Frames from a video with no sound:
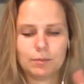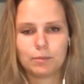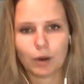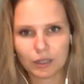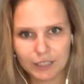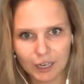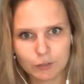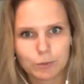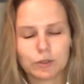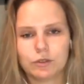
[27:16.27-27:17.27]

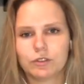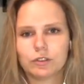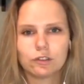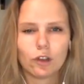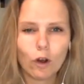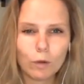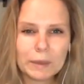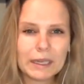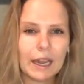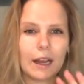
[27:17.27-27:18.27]
Podcast producers,
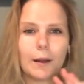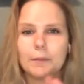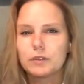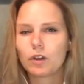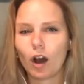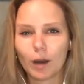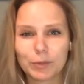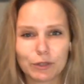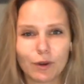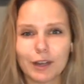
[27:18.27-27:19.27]
OBMs,
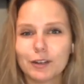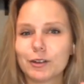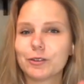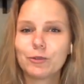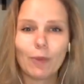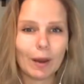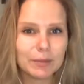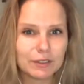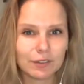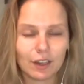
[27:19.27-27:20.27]
copywriters, web
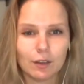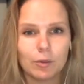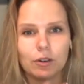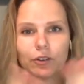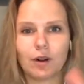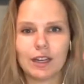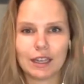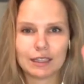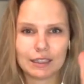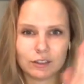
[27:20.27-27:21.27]
developers,
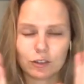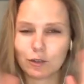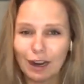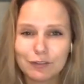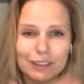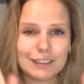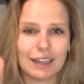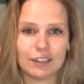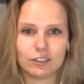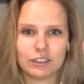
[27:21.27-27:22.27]
right? These are graphic
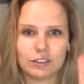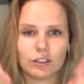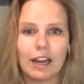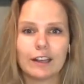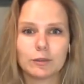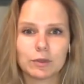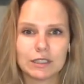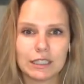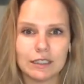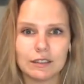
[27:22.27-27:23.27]
designers. These are
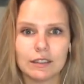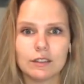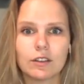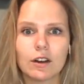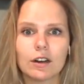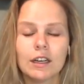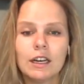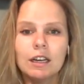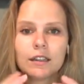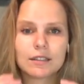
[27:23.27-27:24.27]
expertise. These are
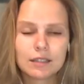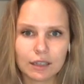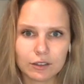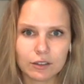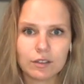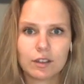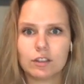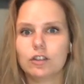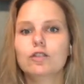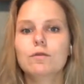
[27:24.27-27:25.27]
skills
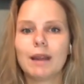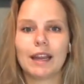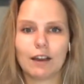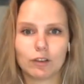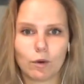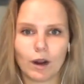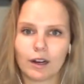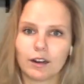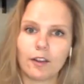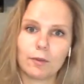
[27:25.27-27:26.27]
that you may have
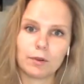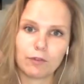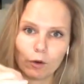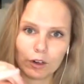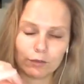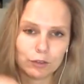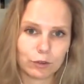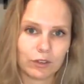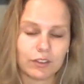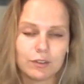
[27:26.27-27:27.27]
acquired either before your
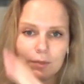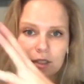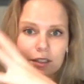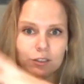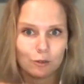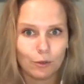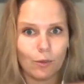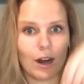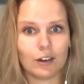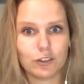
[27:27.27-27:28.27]
virtual assistant business or
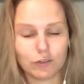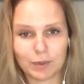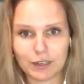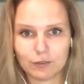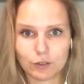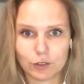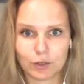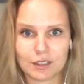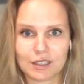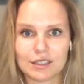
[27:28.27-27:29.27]
while you've been a
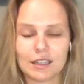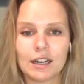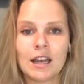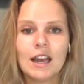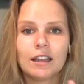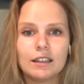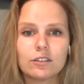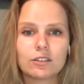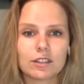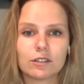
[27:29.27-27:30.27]
virtual assistant. These
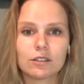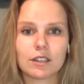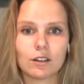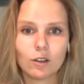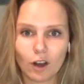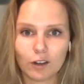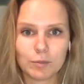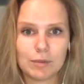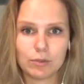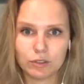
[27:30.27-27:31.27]
are skills that a lot of
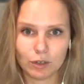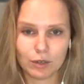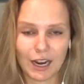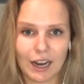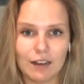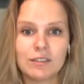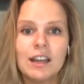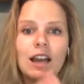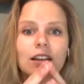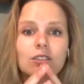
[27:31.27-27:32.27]
people don't have,
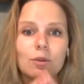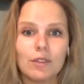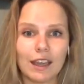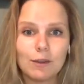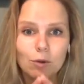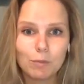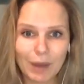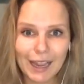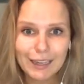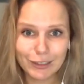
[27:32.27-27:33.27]
and so they will
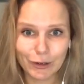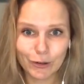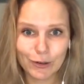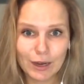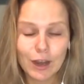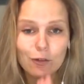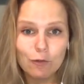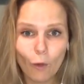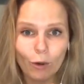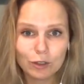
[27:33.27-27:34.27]
pay you
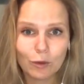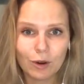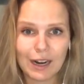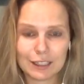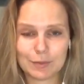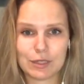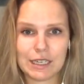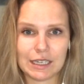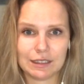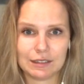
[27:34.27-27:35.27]
for your
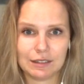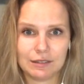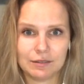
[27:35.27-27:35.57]
expertise.